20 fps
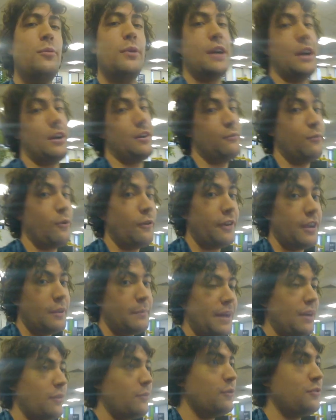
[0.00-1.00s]
were kind of worrying
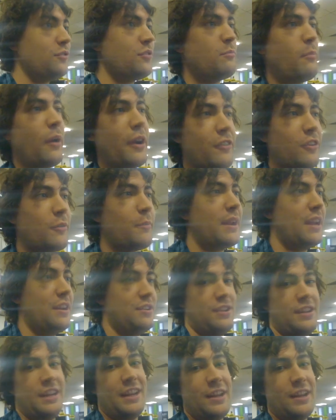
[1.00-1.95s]
about was micromanaging.